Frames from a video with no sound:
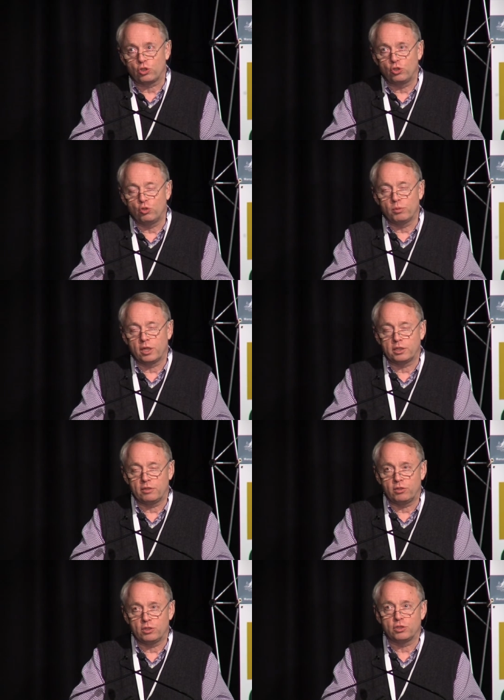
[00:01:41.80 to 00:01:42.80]

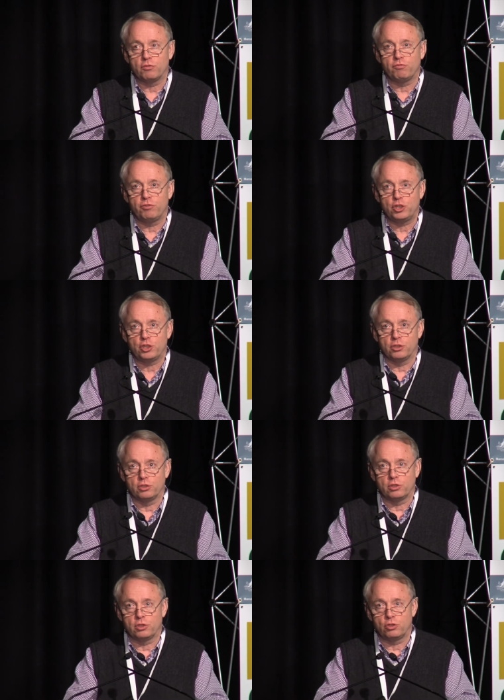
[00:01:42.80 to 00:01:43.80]
cumulatively
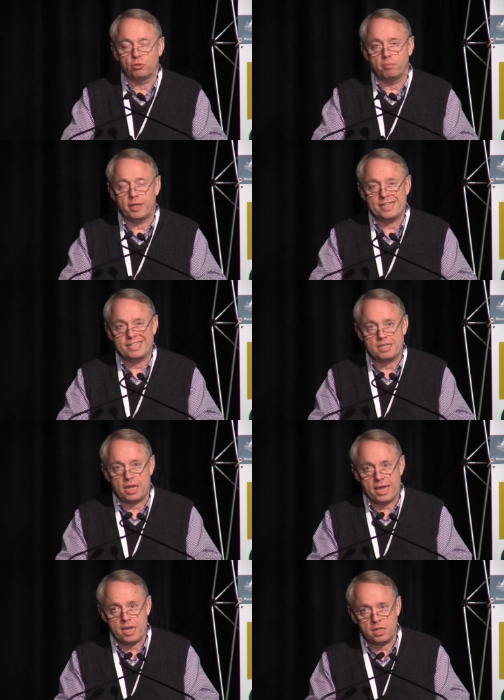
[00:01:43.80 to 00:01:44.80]
sufficient to
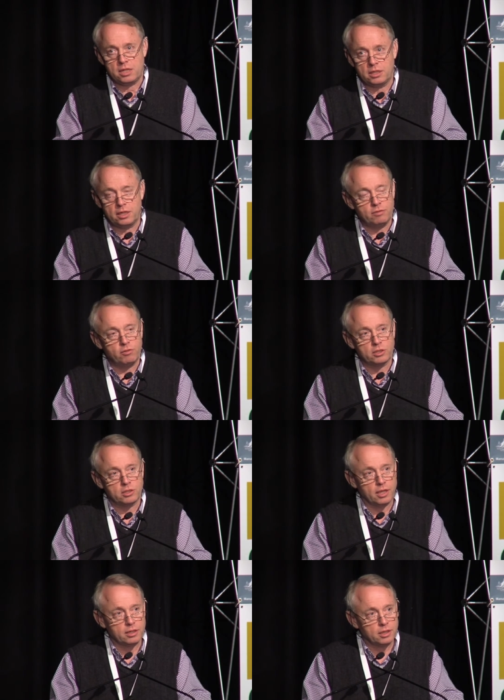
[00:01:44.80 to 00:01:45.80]
maintain the living
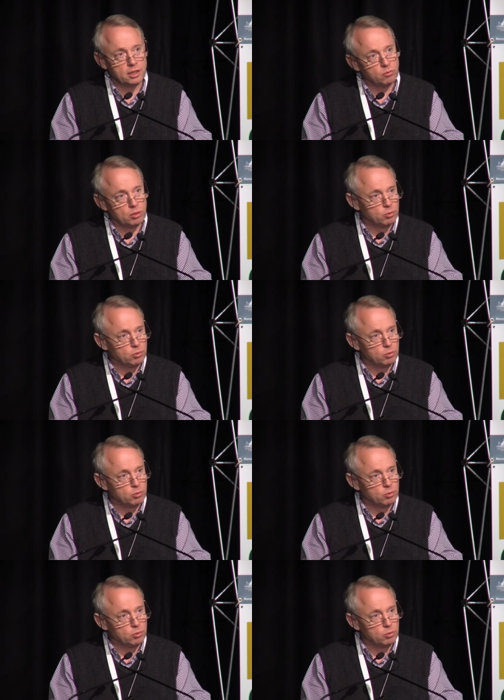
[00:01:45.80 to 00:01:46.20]
standard that we